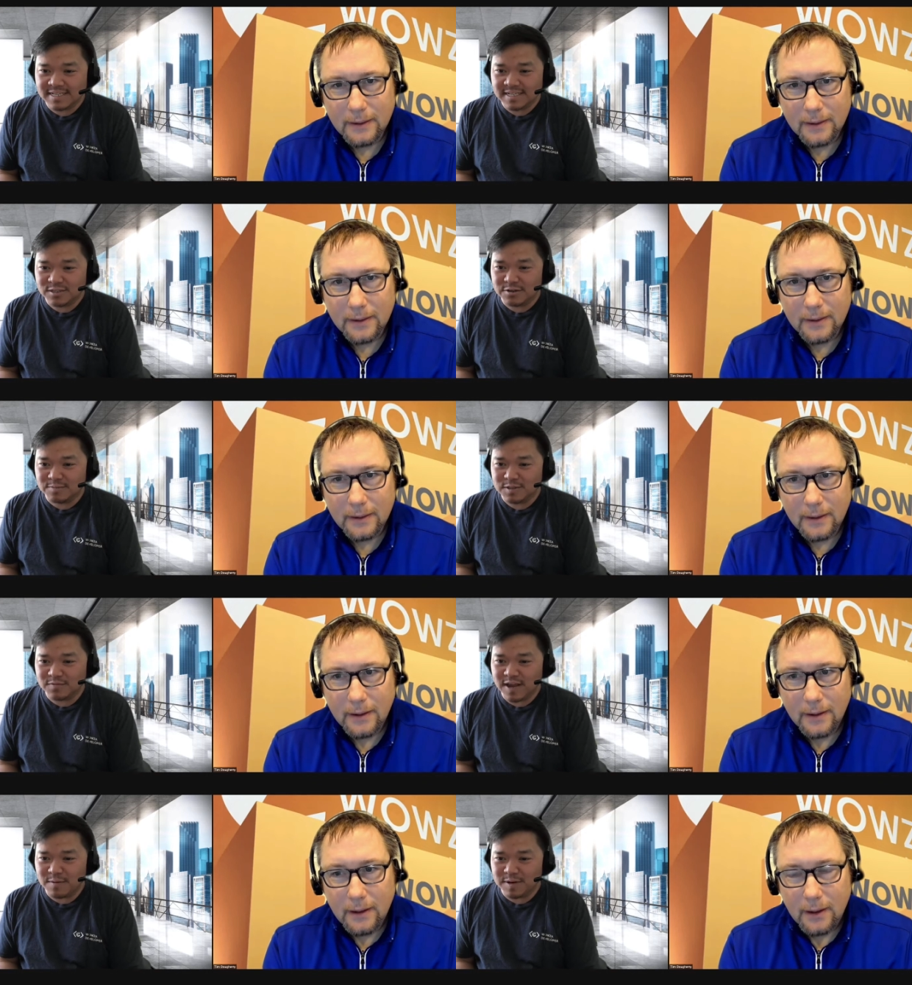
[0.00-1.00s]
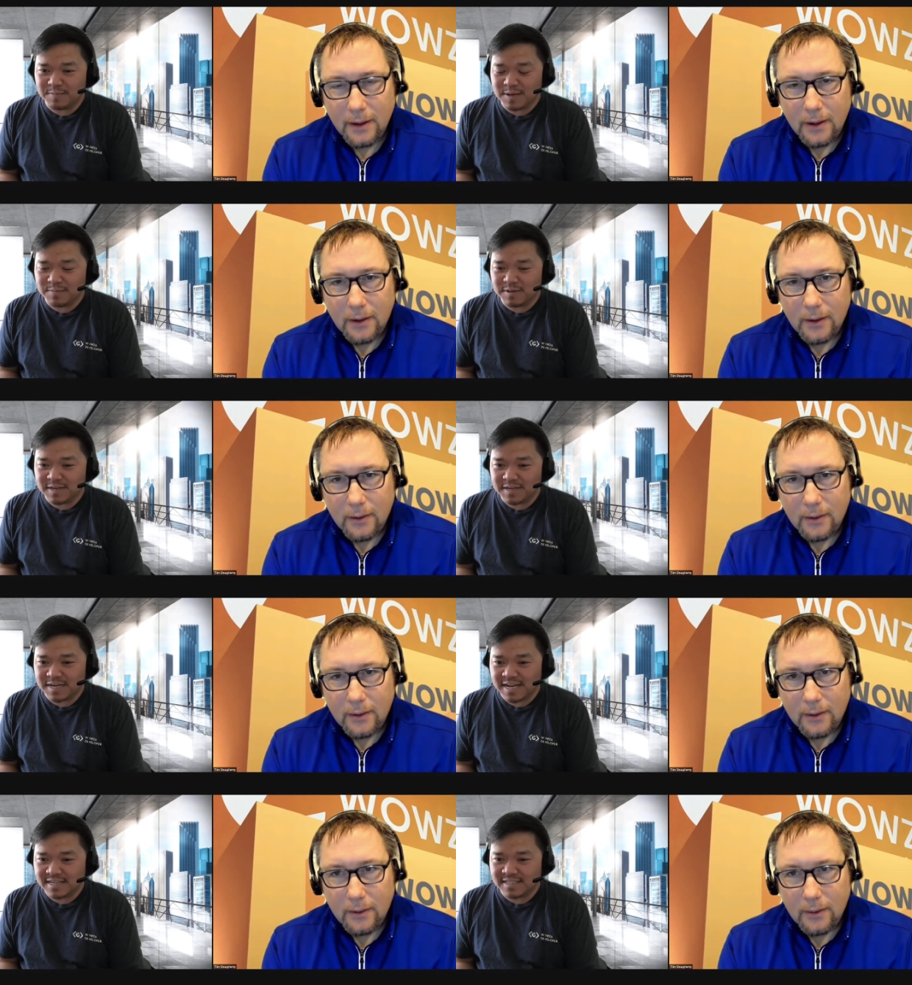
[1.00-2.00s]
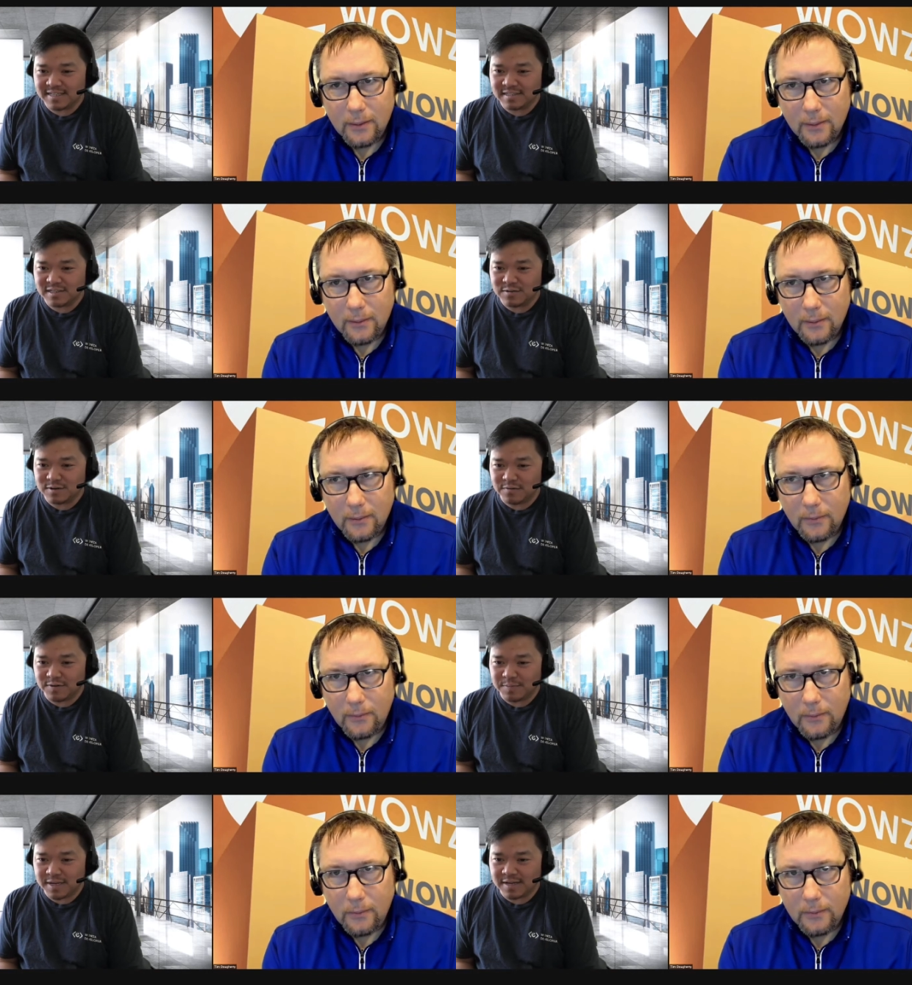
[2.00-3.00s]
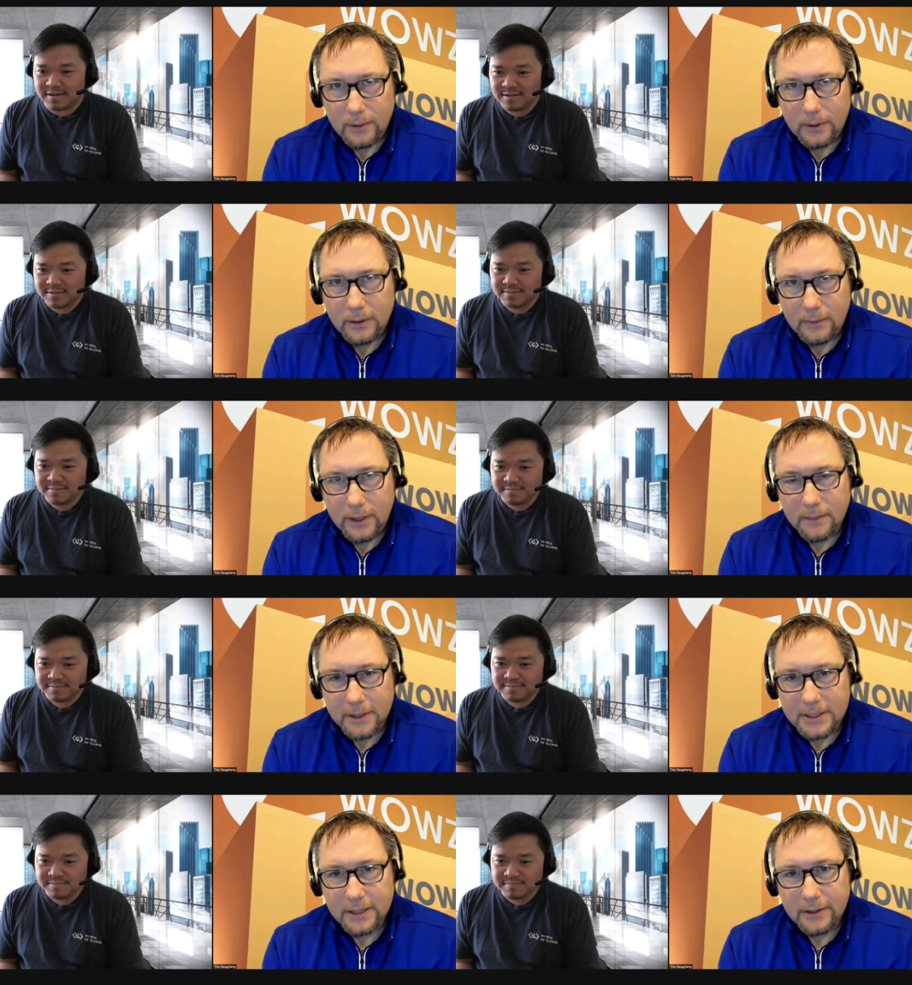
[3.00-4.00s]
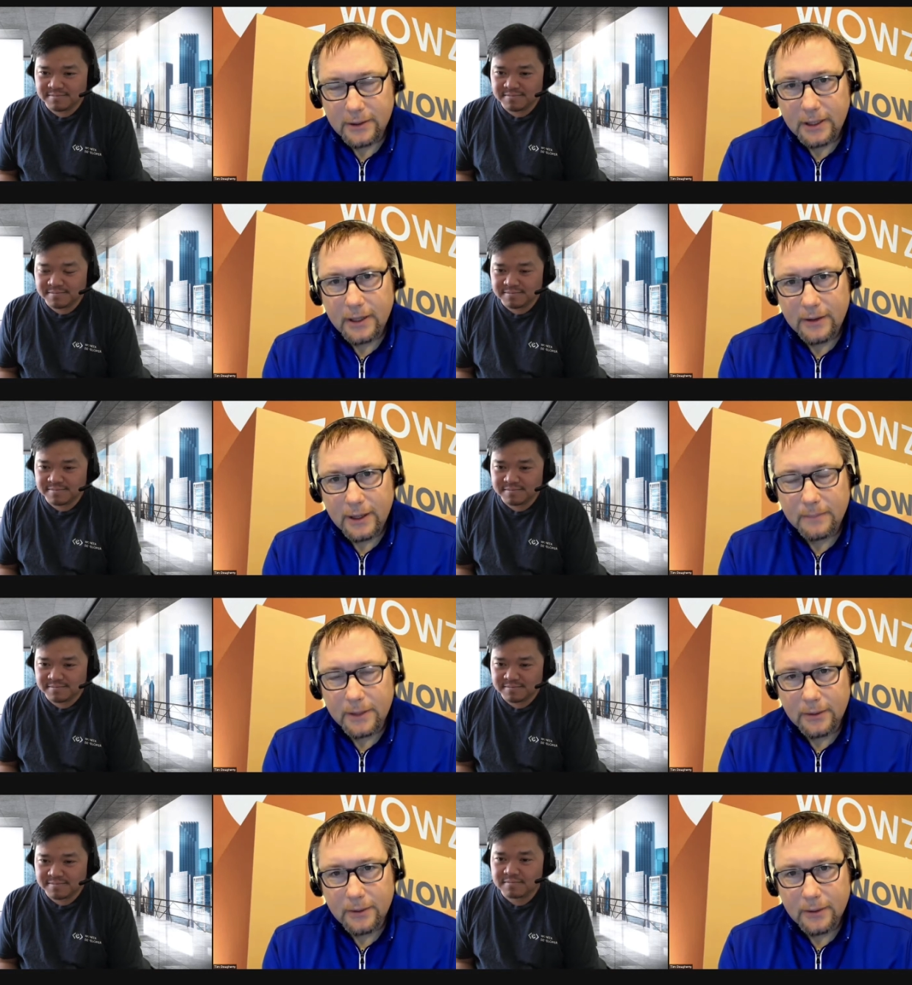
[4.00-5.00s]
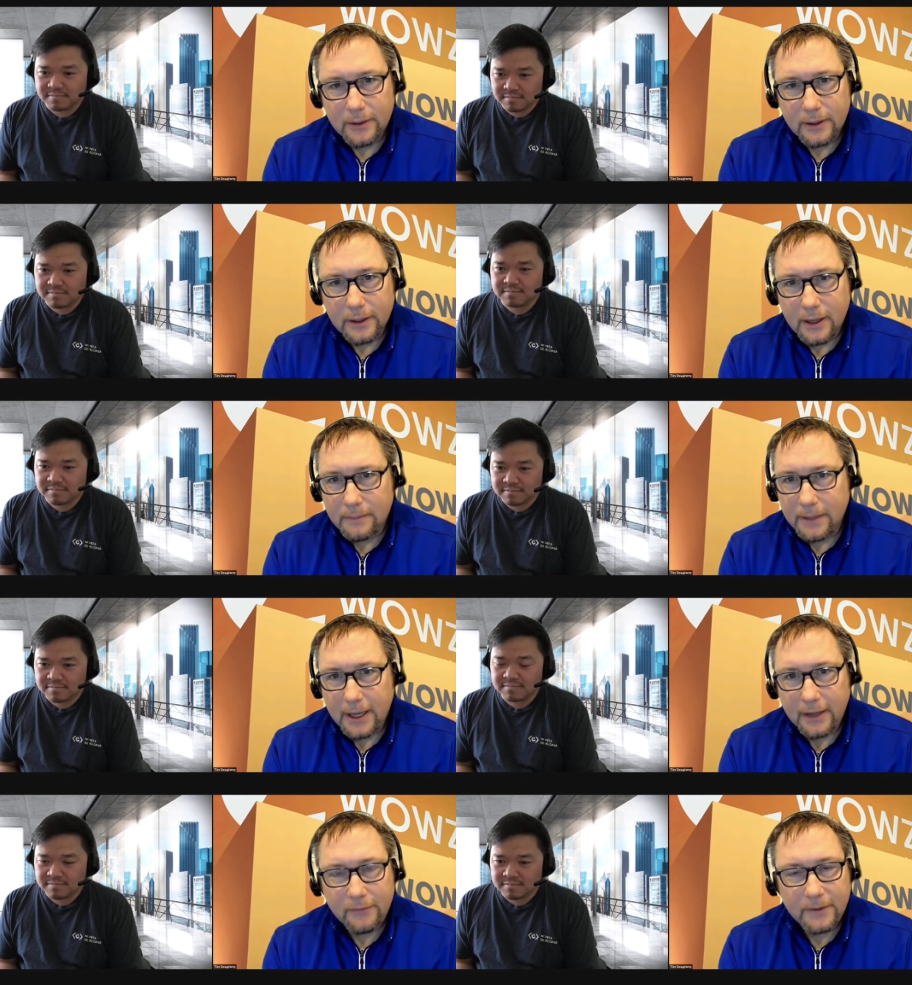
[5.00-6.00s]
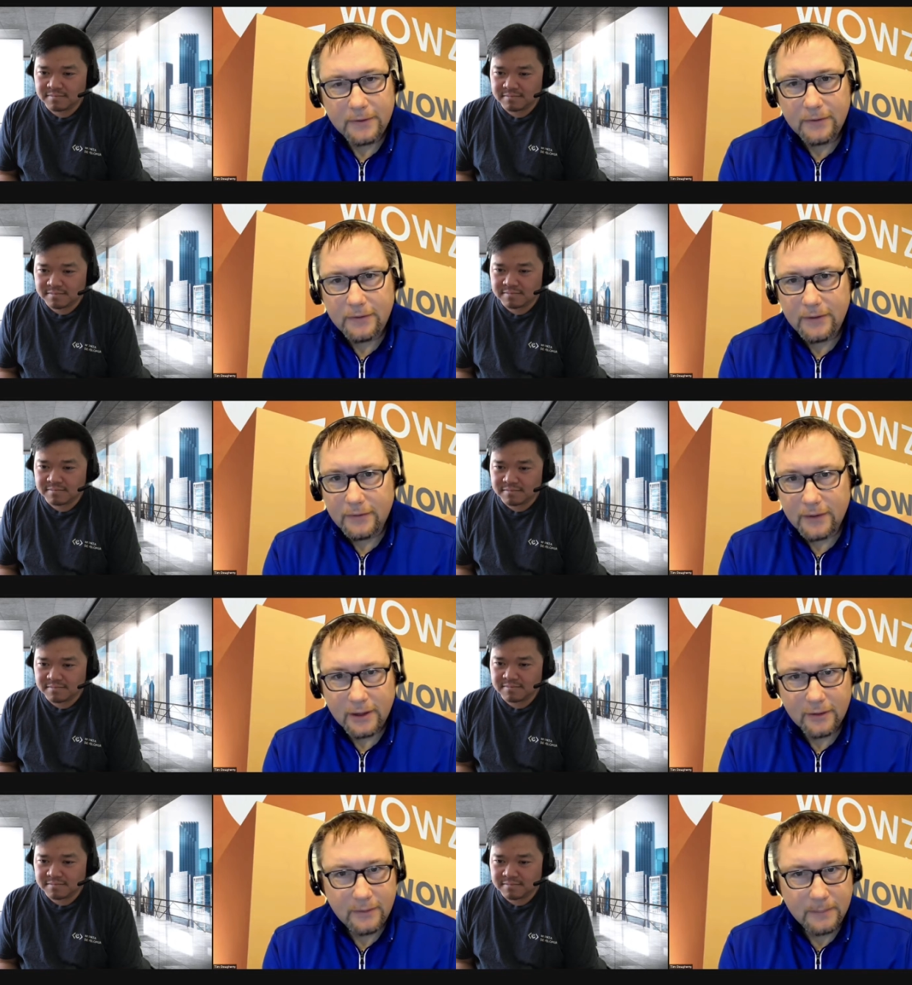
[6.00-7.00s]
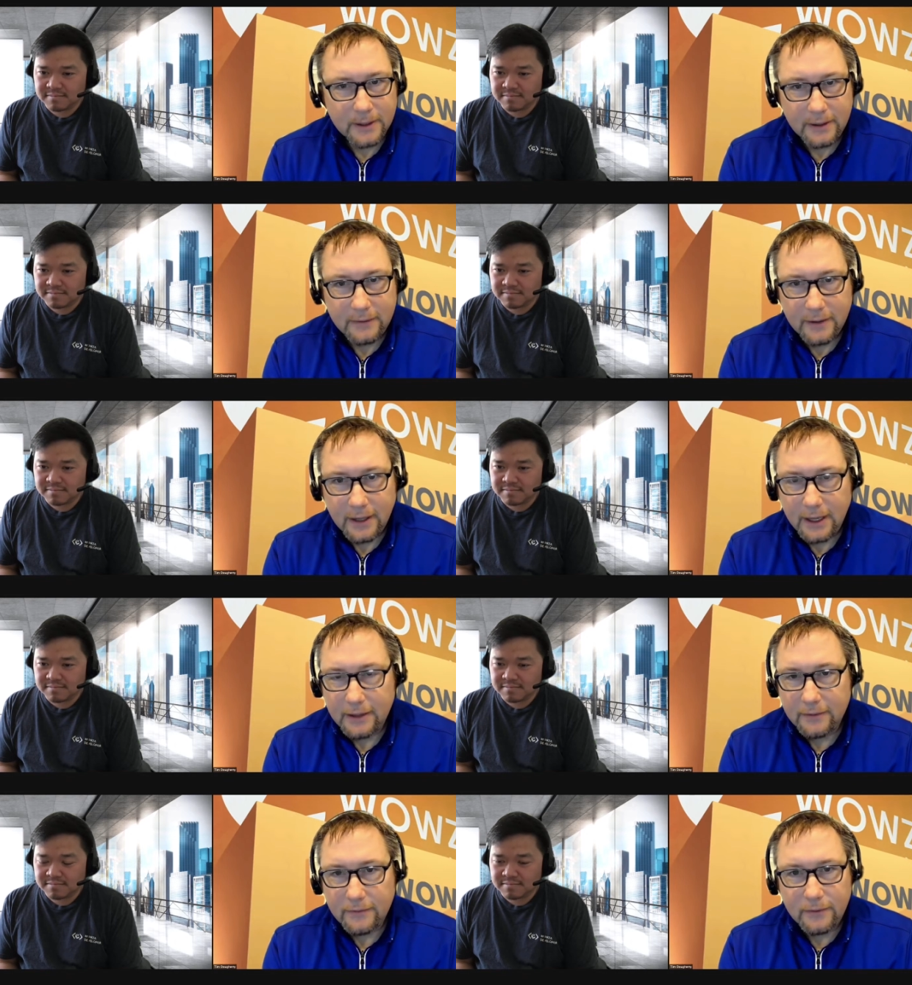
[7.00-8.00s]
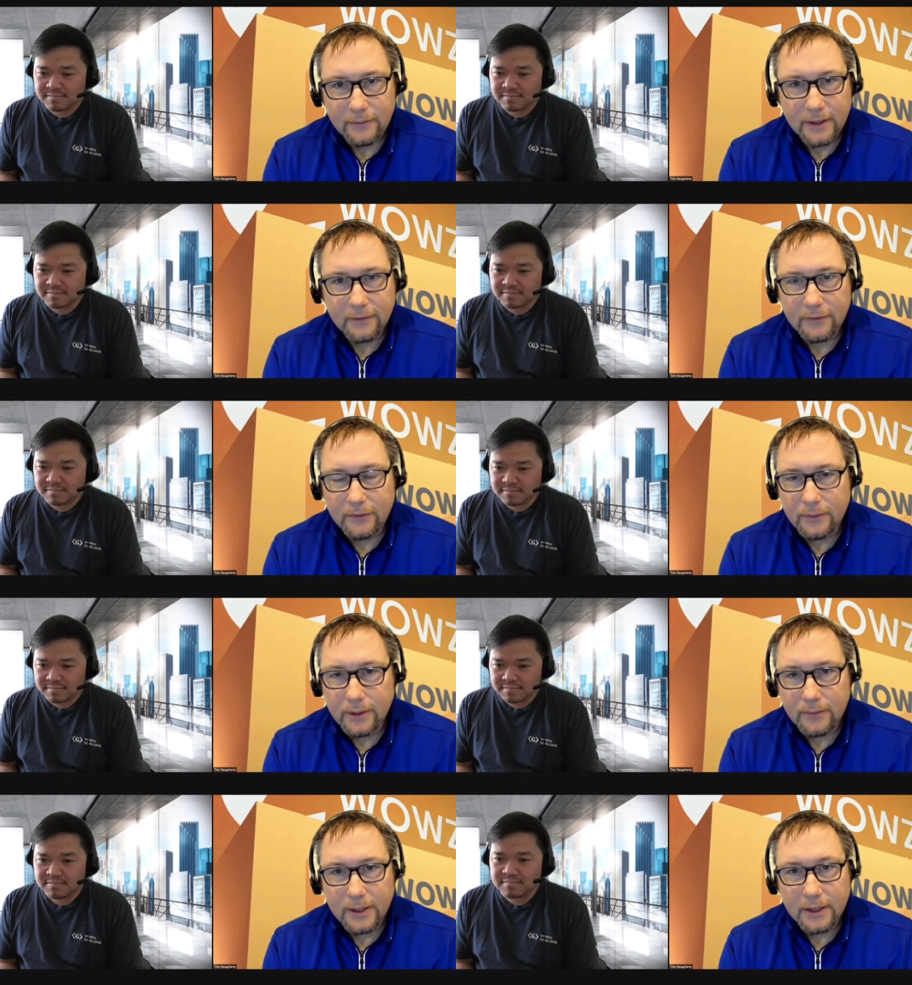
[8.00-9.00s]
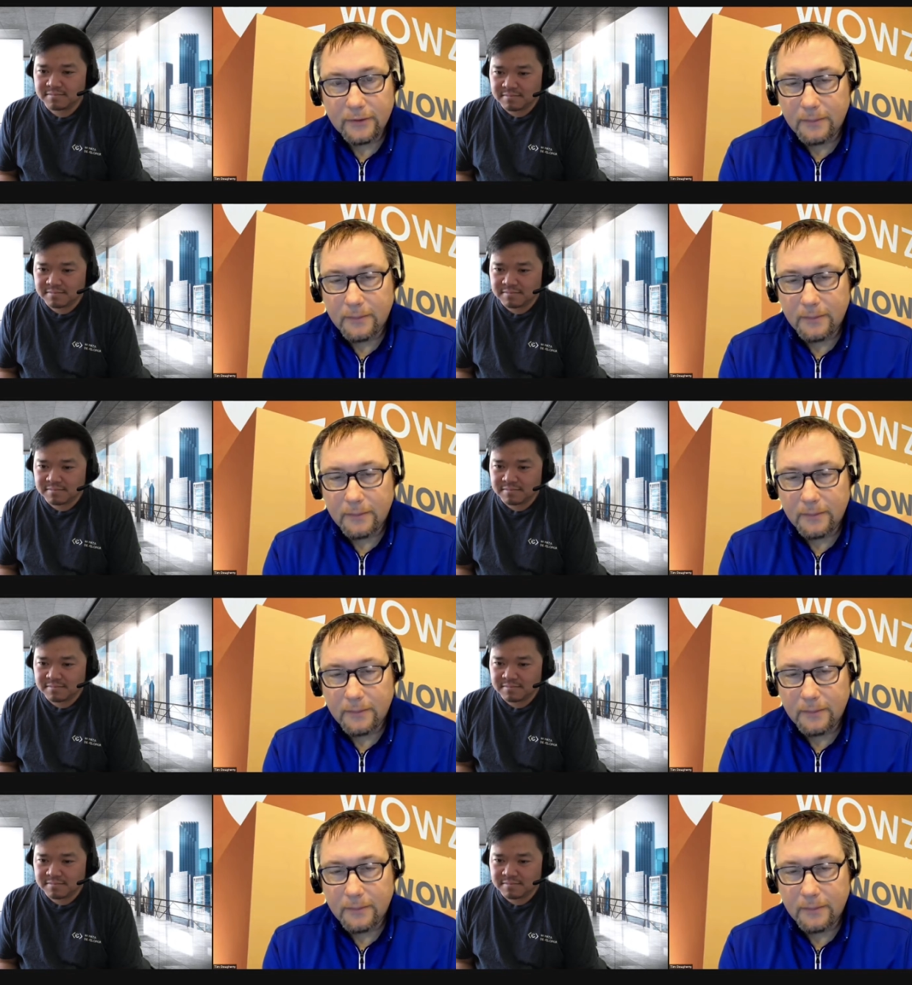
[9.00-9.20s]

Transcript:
Speaker 1: in terms of how many people can connect in to use our VPN.
Speaker 2: Yeah, particularly on the upload uh, Comcast Business DSL, typically today, it's 2021, is